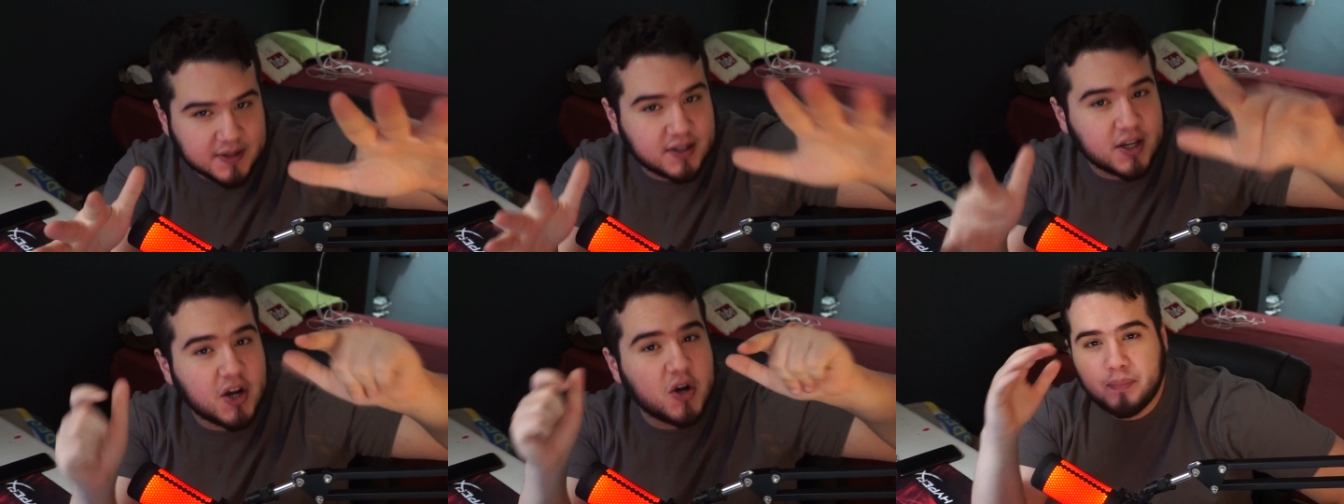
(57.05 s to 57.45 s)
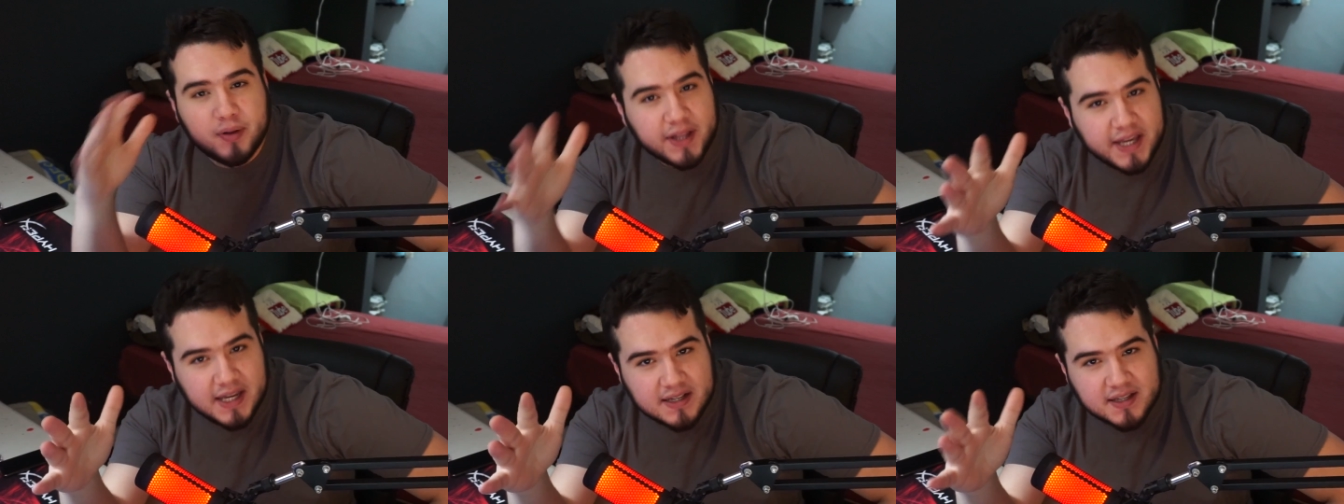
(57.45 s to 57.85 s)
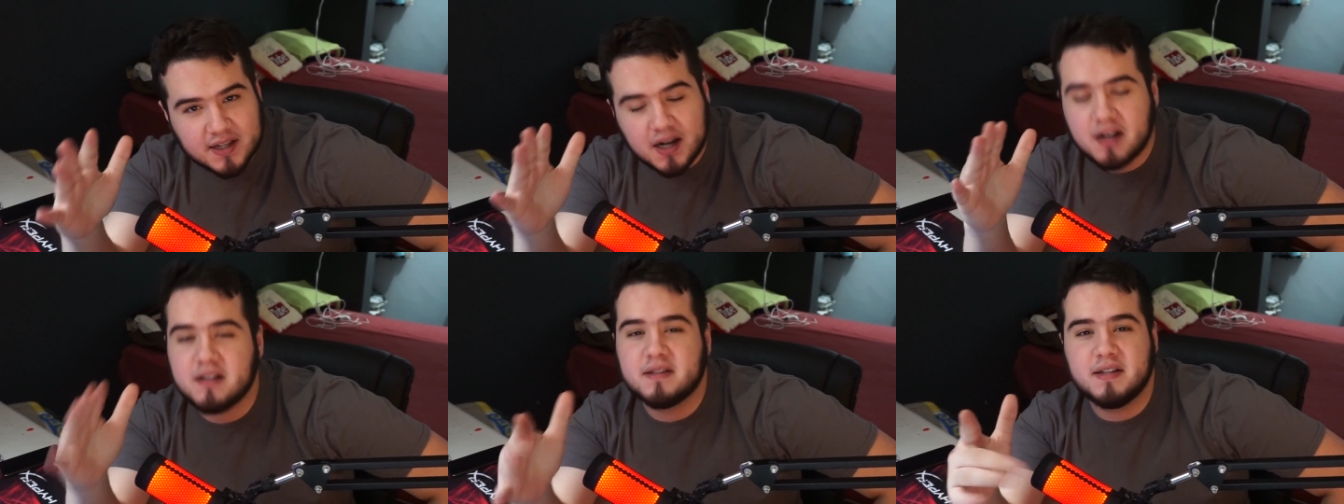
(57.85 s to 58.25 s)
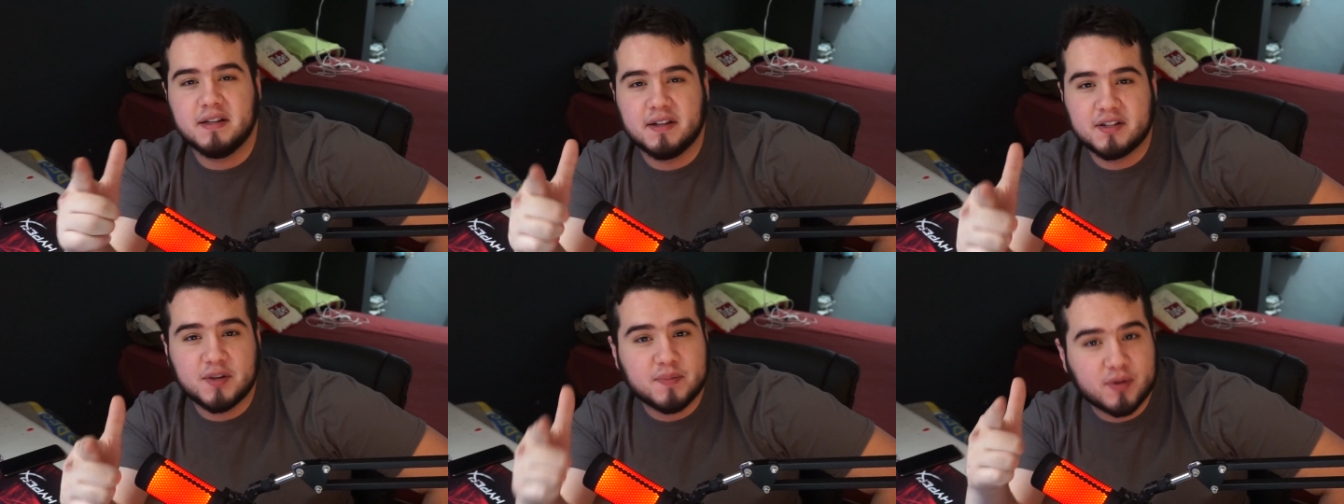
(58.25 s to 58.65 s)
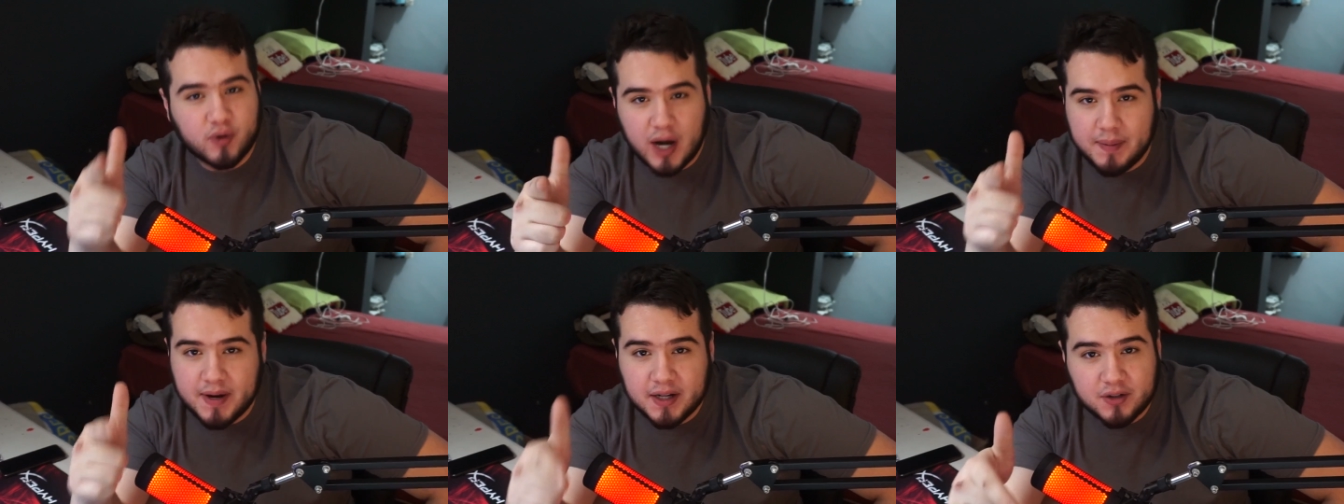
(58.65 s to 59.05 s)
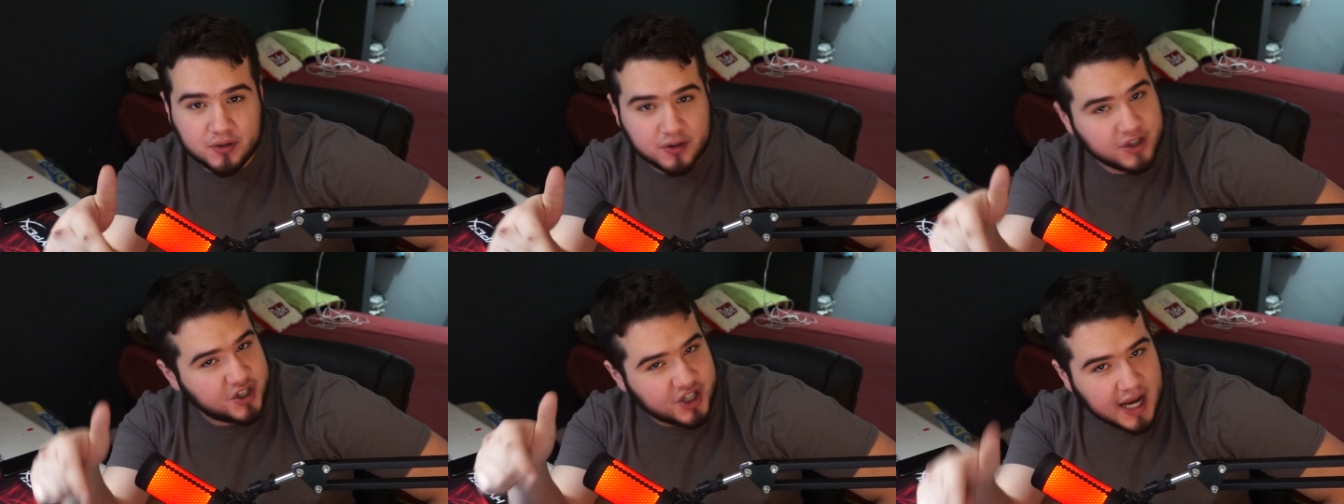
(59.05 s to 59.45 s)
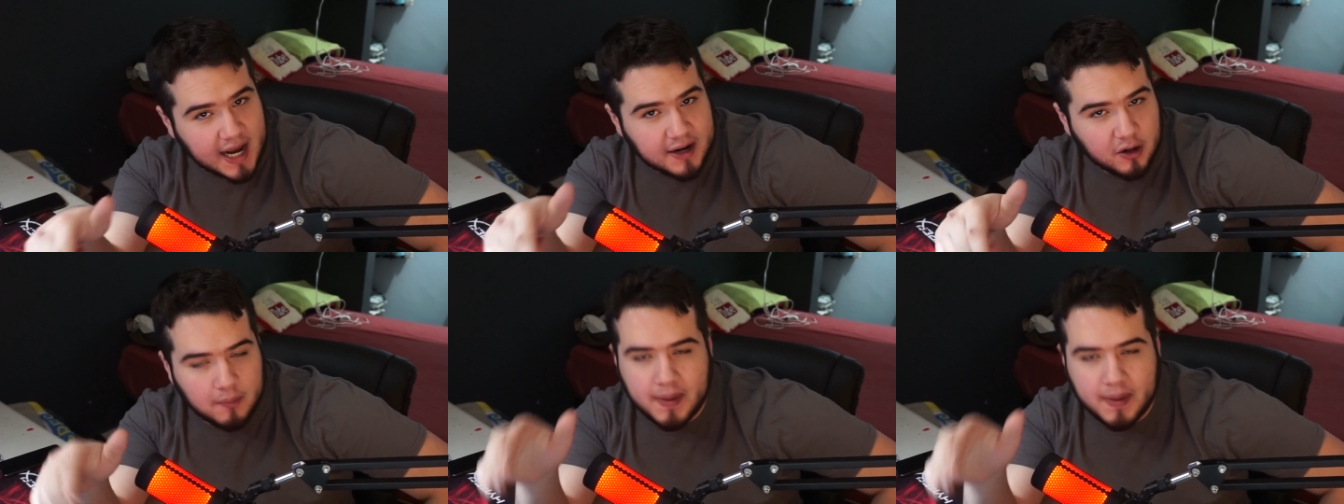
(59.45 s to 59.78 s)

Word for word: so please consider subscribing to this channel.